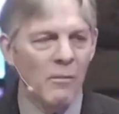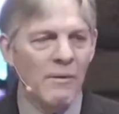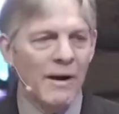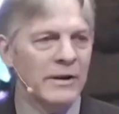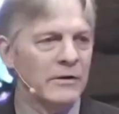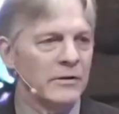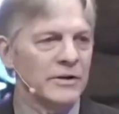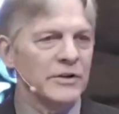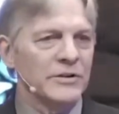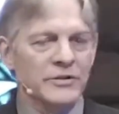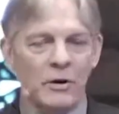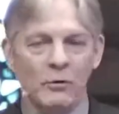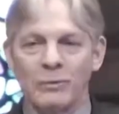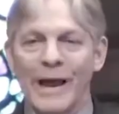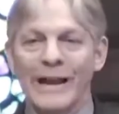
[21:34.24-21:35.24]
Oh my
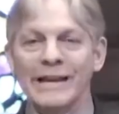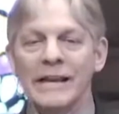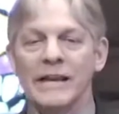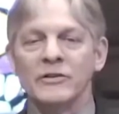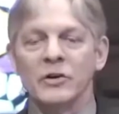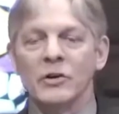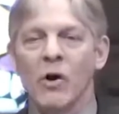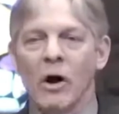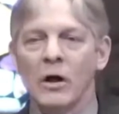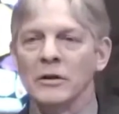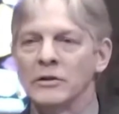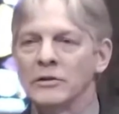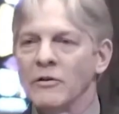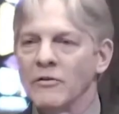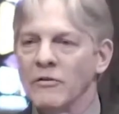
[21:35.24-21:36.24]
goodness, they're ready to
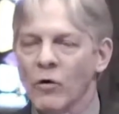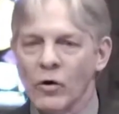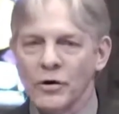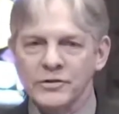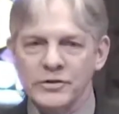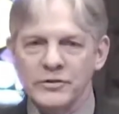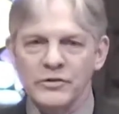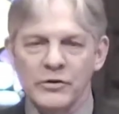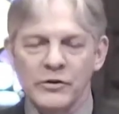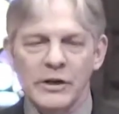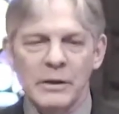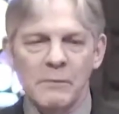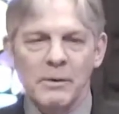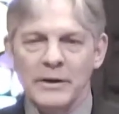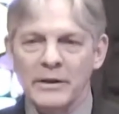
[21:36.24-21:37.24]
call a divorce
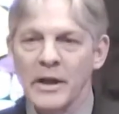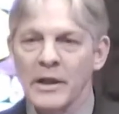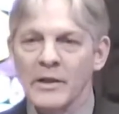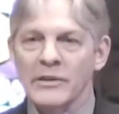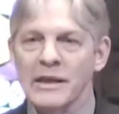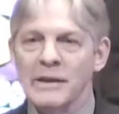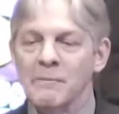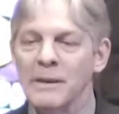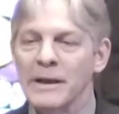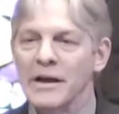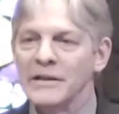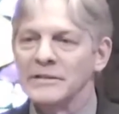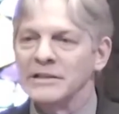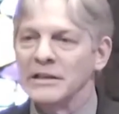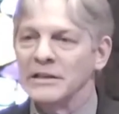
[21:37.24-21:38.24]
attorney, but he,
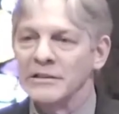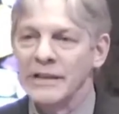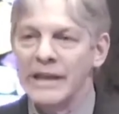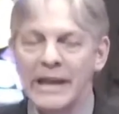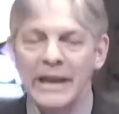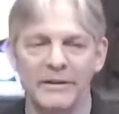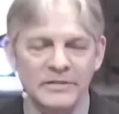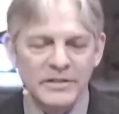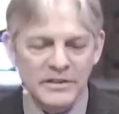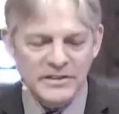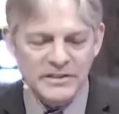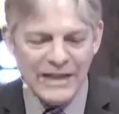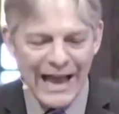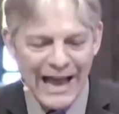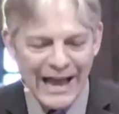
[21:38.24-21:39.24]
because he leaves
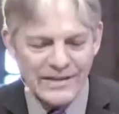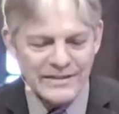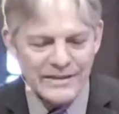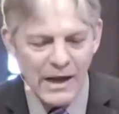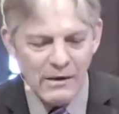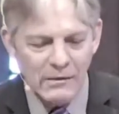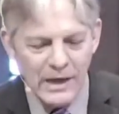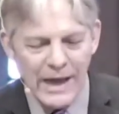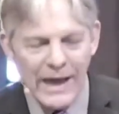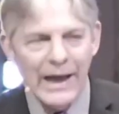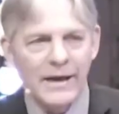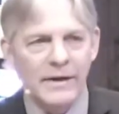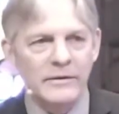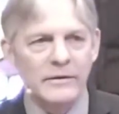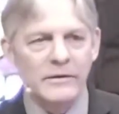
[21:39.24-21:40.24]
his socks out
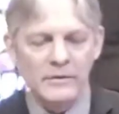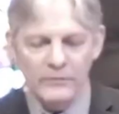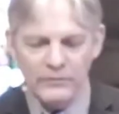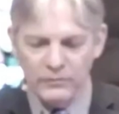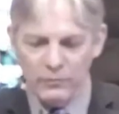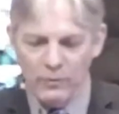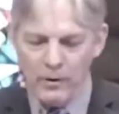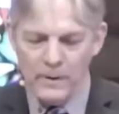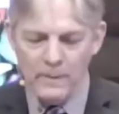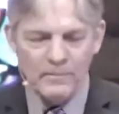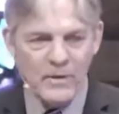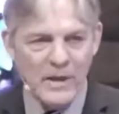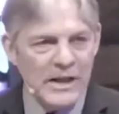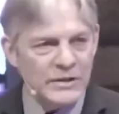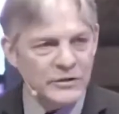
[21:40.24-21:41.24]
on the floor.
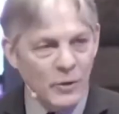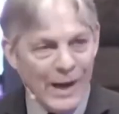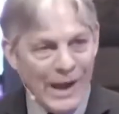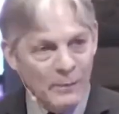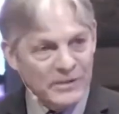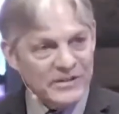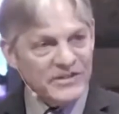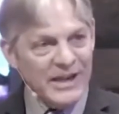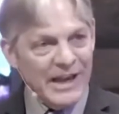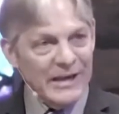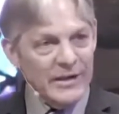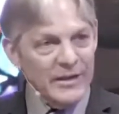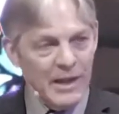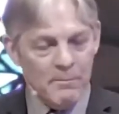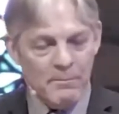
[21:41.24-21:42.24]
So I would
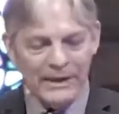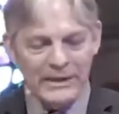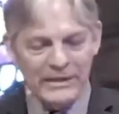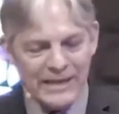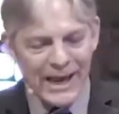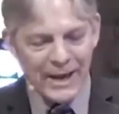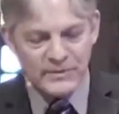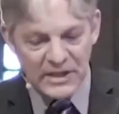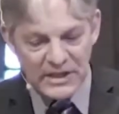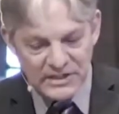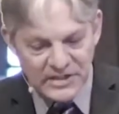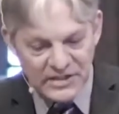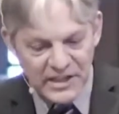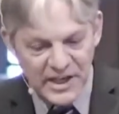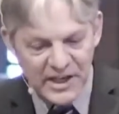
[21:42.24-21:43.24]
say to them many times,
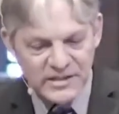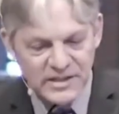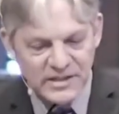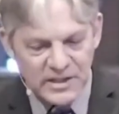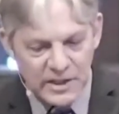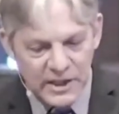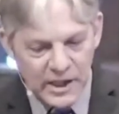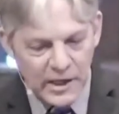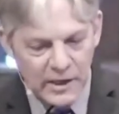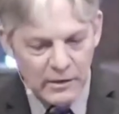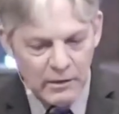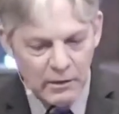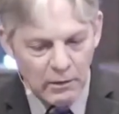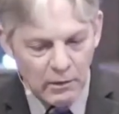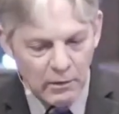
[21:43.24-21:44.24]
Is this the
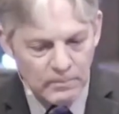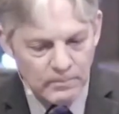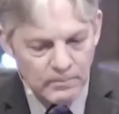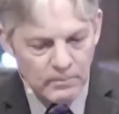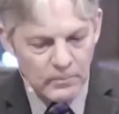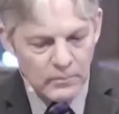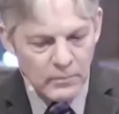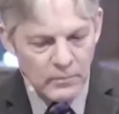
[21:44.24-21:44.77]
hill